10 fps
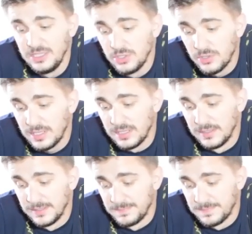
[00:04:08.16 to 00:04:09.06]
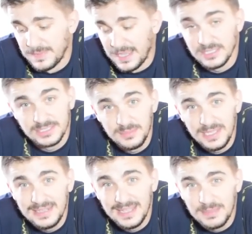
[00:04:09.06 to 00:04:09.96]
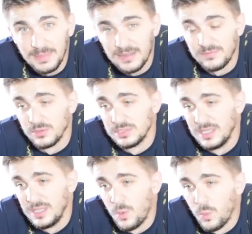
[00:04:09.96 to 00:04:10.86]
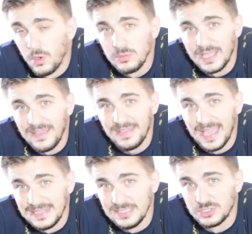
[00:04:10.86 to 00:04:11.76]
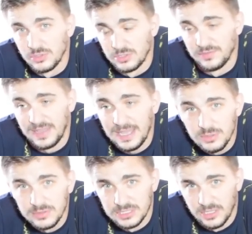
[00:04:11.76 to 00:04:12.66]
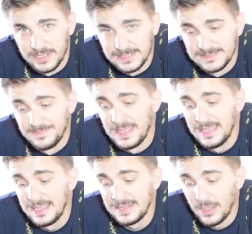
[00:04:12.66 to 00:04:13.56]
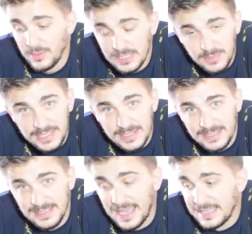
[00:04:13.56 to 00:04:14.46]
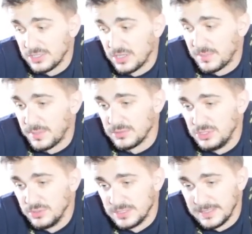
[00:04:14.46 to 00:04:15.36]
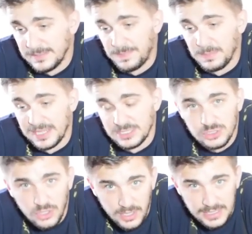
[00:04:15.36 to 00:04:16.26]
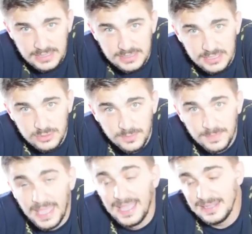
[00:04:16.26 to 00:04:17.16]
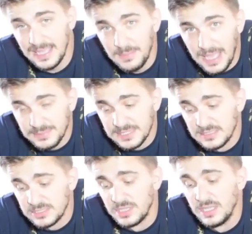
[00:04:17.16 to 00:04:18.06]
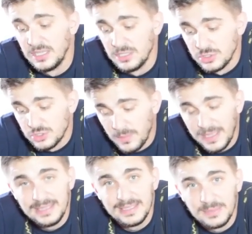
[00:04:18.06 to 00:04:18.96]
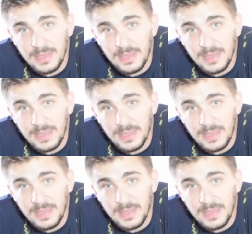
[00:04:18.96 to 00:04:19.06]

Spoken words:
your custom intake manifold won't have any sort of outlets on it. Now, in the beginning, I thought about using my stock ECU and a MAP sensor, so my intake